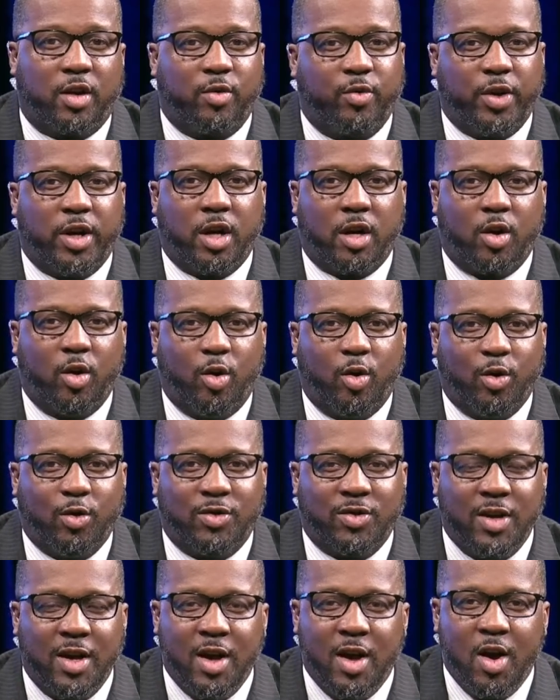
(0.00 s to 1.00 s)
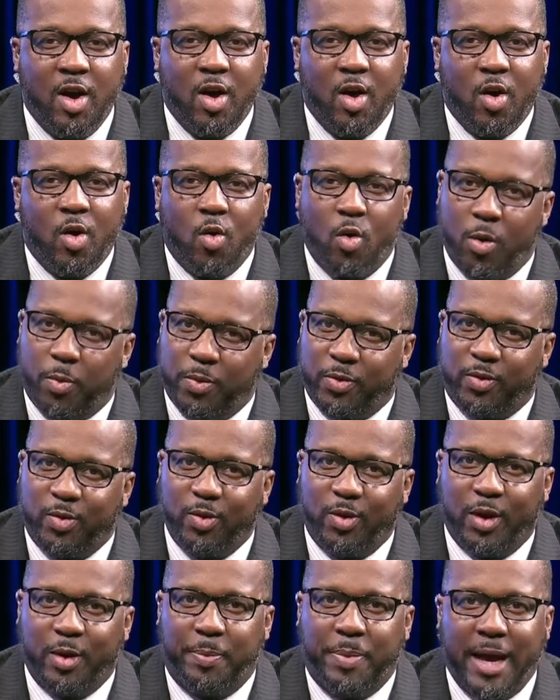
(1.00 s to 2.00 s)
career goals or
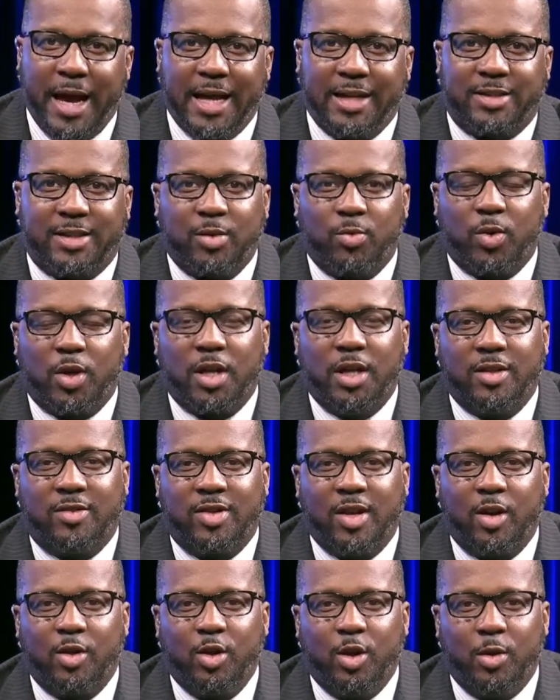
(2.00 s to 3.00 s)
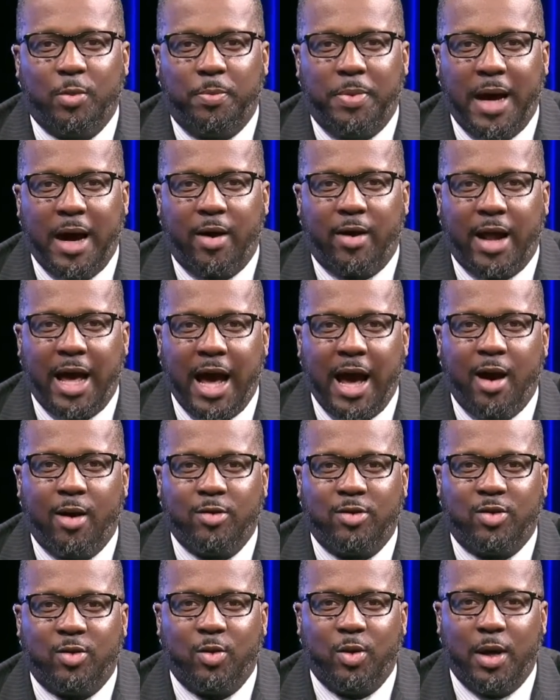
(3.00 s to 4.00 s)
pursue their passion, we're going to tell you about
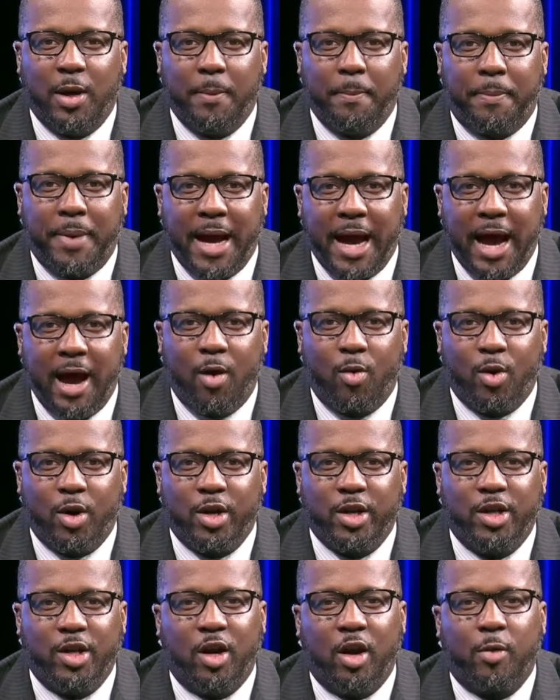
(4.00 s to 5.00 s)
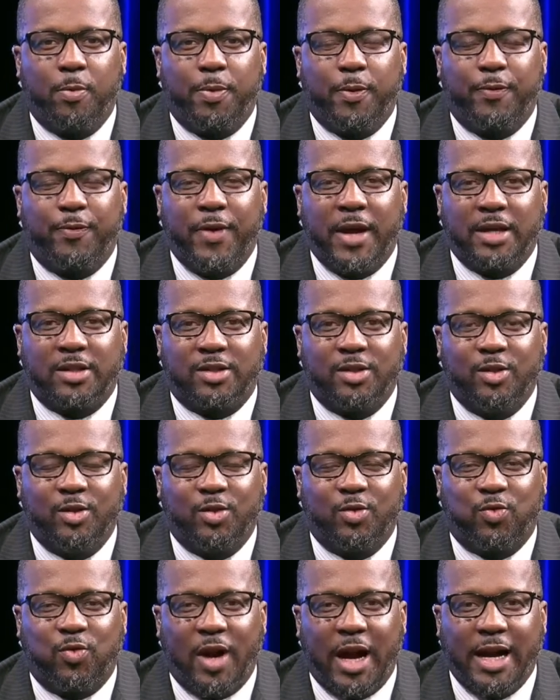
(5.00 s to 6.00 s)
how to empower young
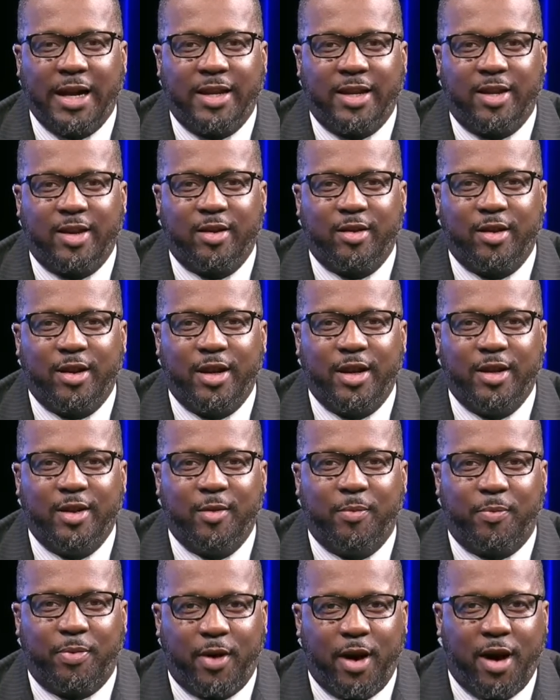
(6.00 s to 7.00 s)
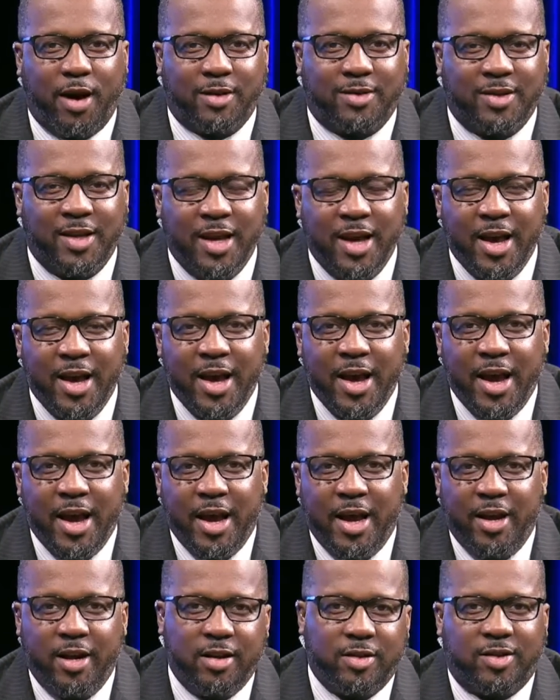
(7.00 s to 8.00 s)
professionals right here in the Bronx.
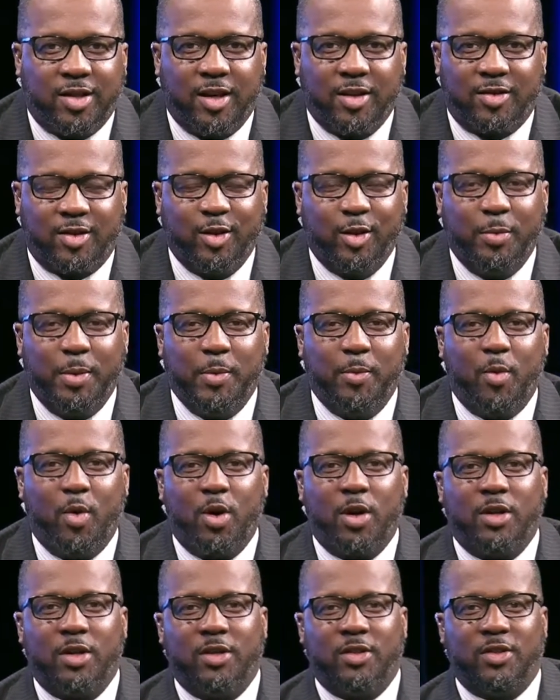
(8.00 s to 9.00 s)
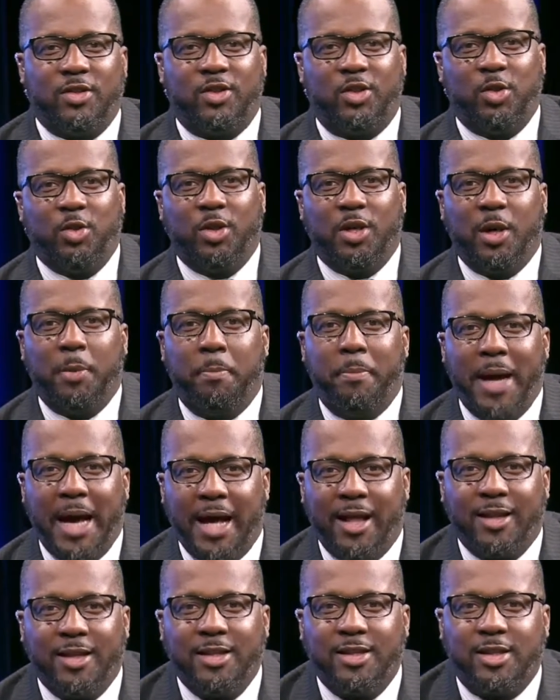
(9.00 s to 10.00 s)
Here to tell us a little bit more is Julia
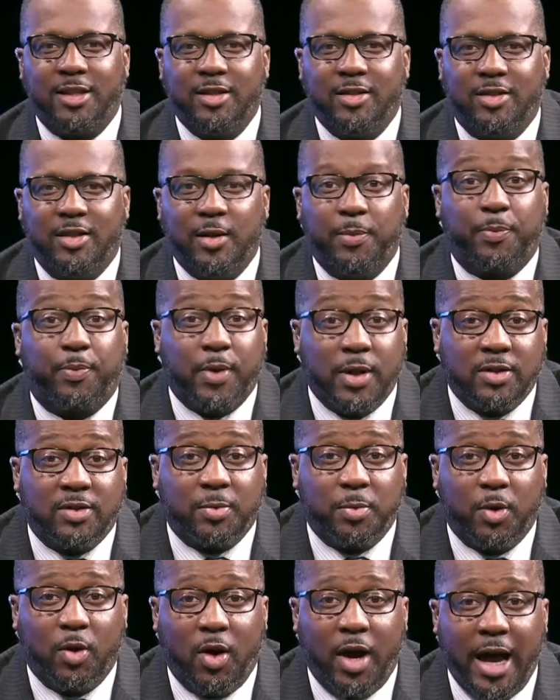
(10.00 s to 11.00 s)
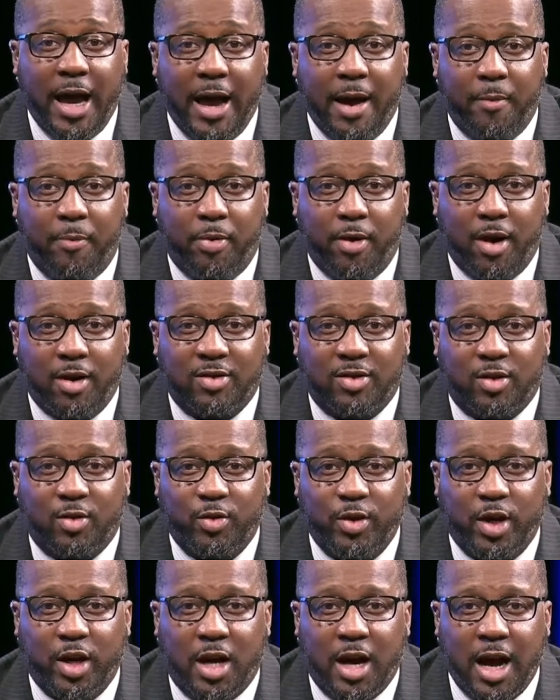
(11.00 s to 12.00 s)
Baly. She's the principal at Bronx
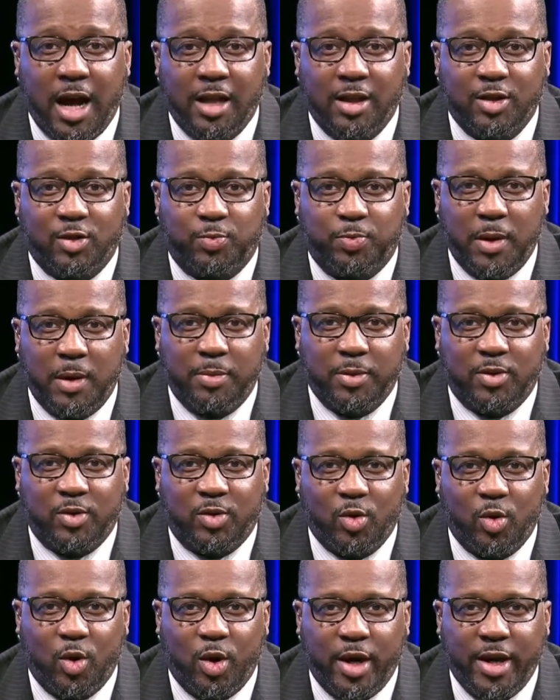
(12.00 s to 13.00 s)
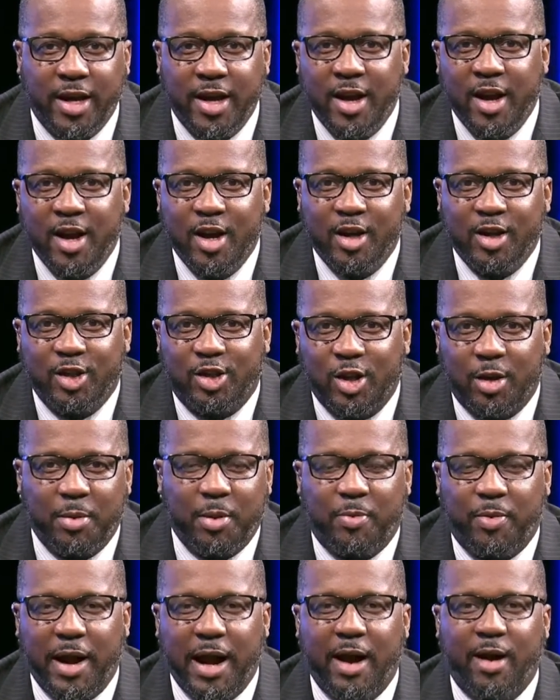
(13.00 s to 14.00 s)
Career College Preparatory.
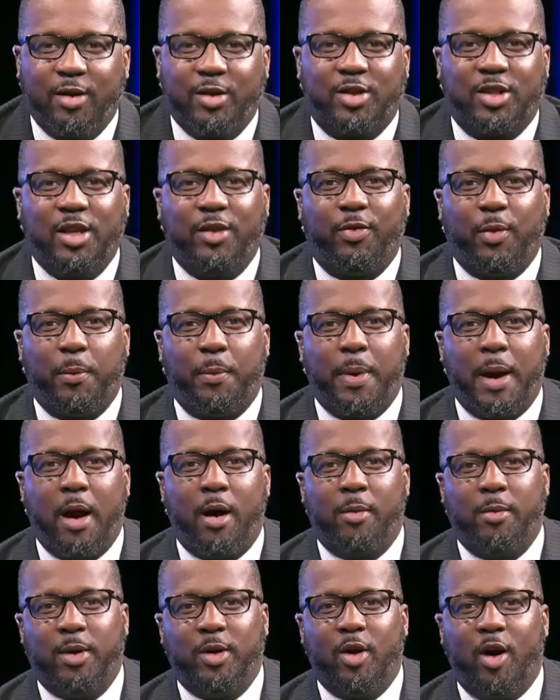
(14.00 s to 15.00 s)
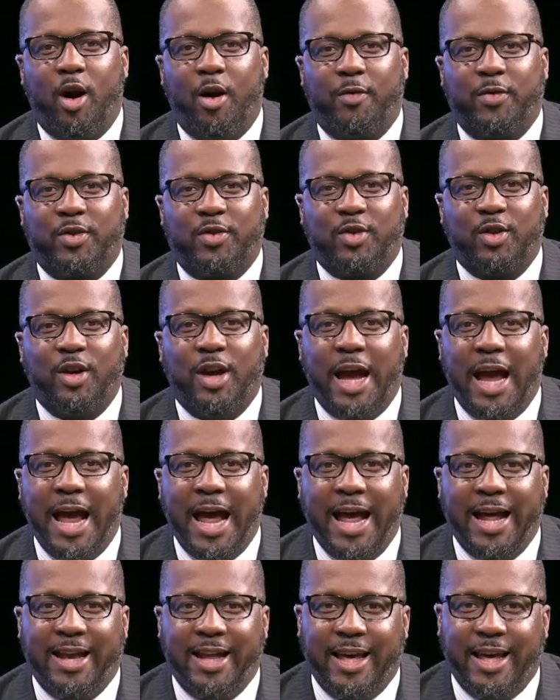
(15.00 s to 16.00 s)
Sherman Brown, Chief Empowerment Officer
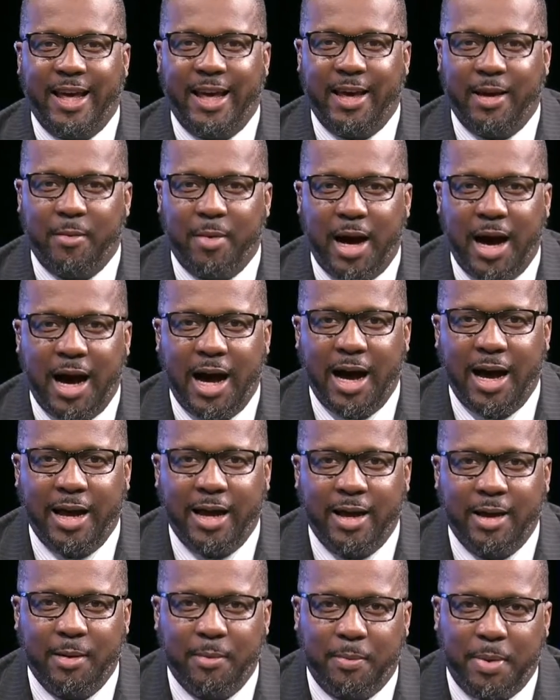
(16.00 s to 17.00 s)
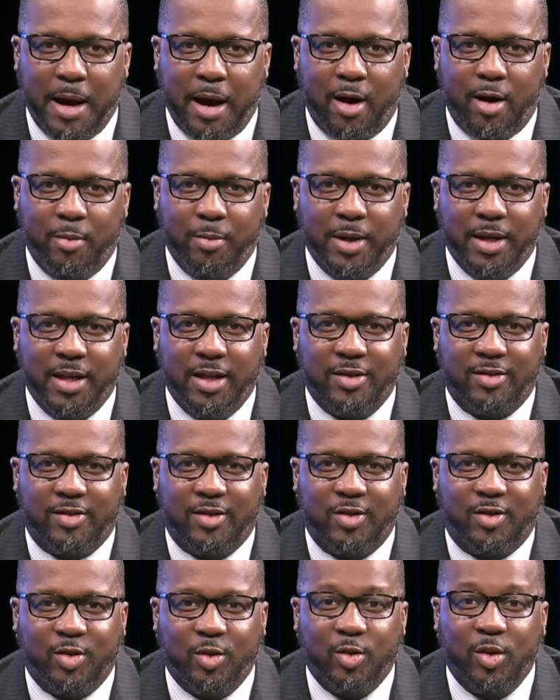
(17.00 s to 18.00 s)
at AIMHigh Empowerment
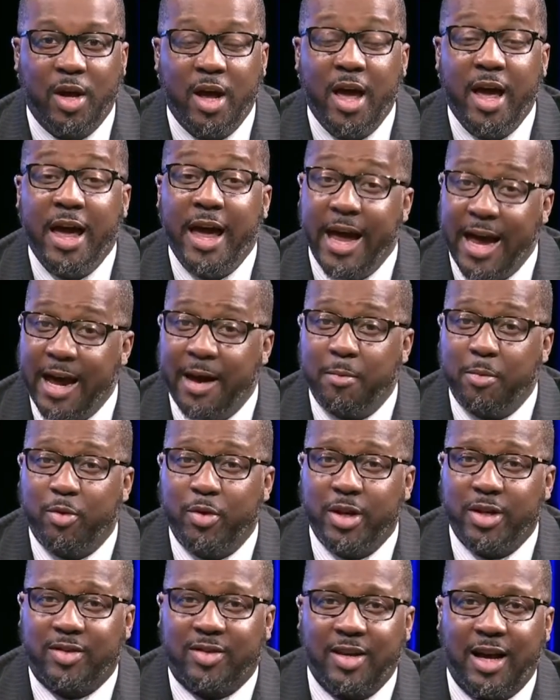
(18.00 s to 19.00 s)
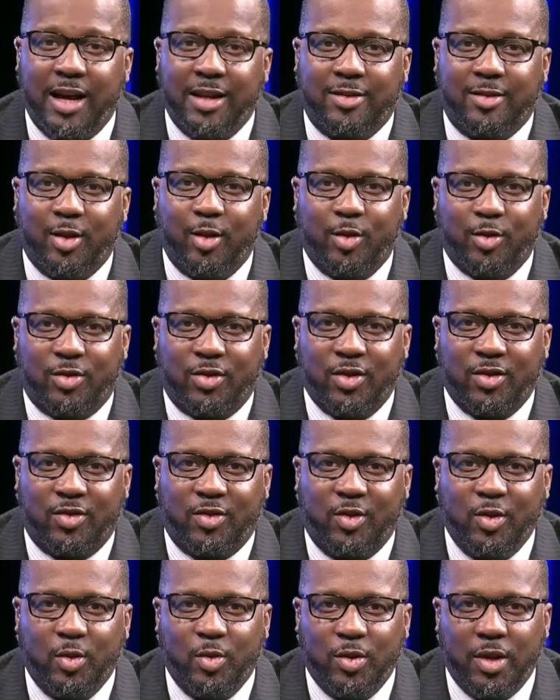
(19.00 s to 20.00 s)
Institute. And Maria Santos, a
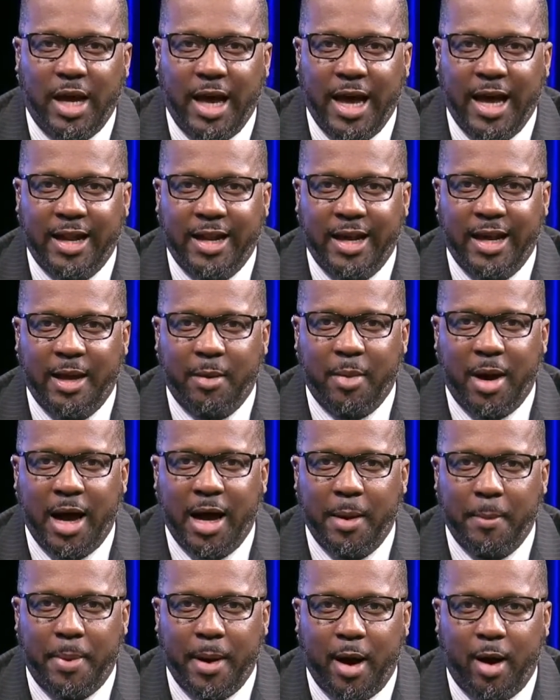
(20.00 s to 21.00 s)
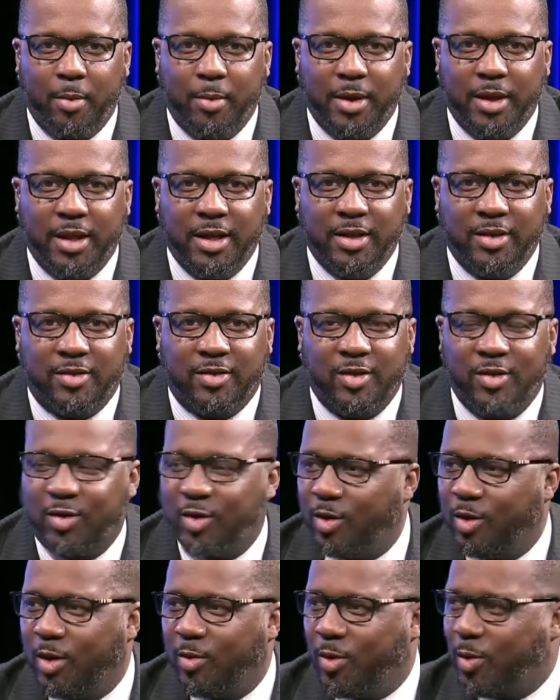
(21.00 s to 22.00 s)
student at AIMHigh Empowerment
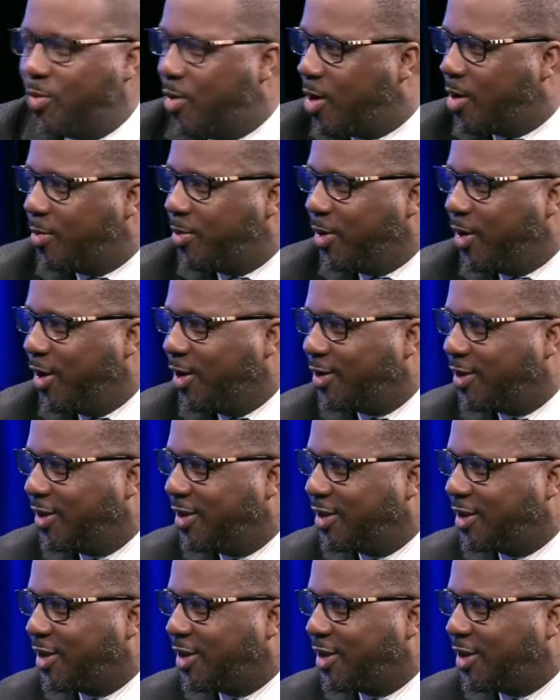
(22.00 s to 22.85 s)
Institute. And we welcome you all to the